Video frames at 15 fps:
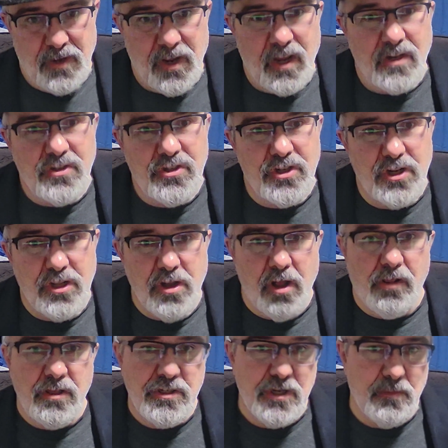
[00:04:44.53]

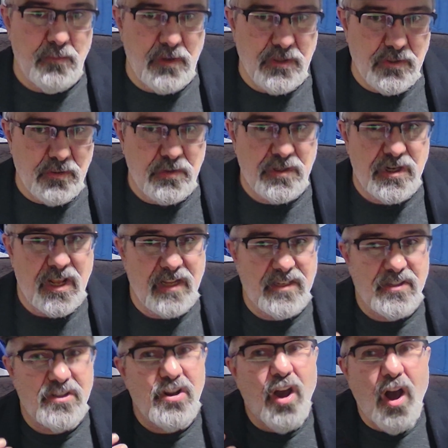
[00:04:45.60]
Genealogy research takes
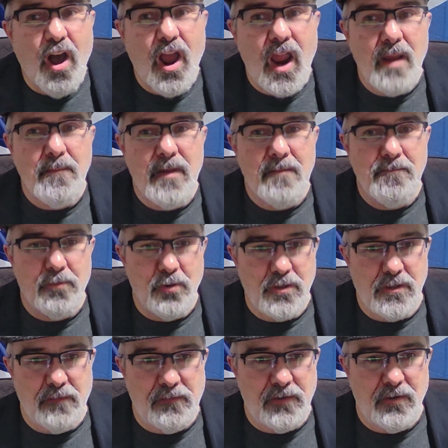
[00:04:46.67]
time and
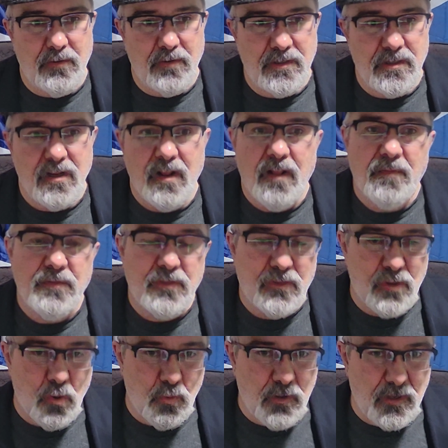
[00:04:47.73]
perseverance.
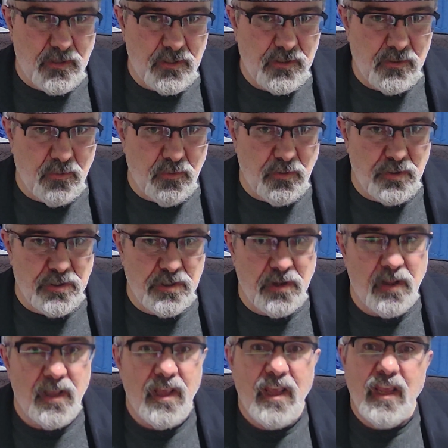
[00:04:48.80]
Don't get discouraged.
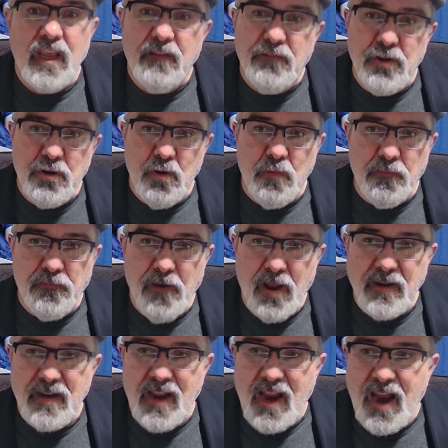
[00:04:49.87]
If you don't find
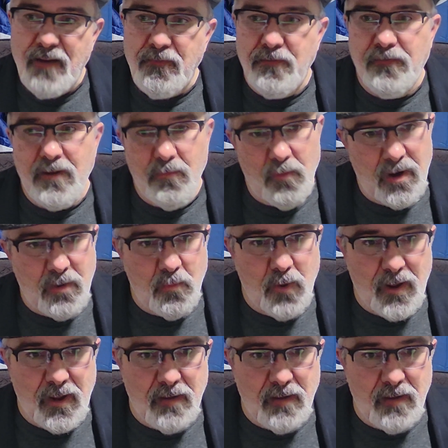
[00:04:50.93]
everything right away,